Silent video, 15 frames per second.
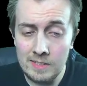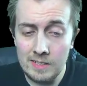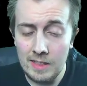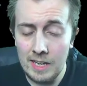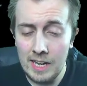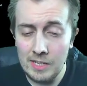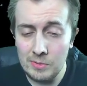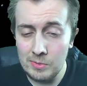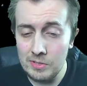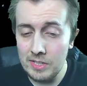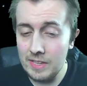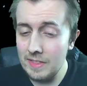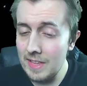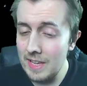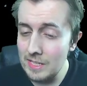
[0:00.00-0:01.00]
the last one today.
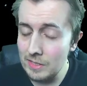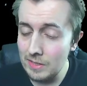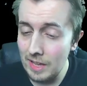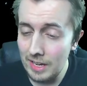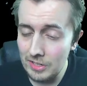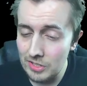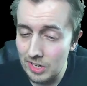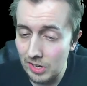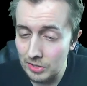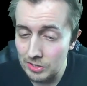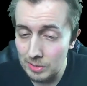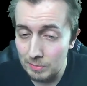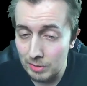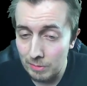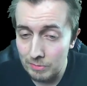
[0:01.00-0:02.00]
These actually are
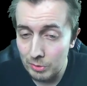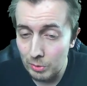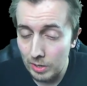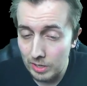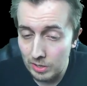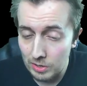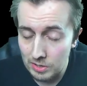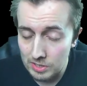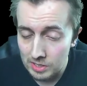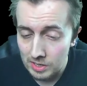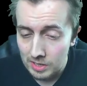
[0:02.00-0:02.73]
sometimes quite good.